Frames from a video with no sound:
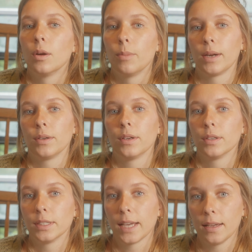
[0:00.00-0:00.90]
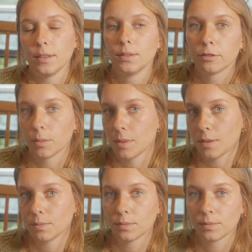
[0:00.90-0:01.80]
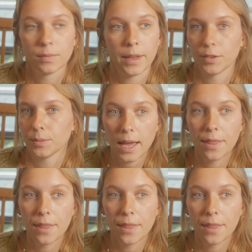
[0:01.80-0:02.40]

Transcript: about her dad from me never.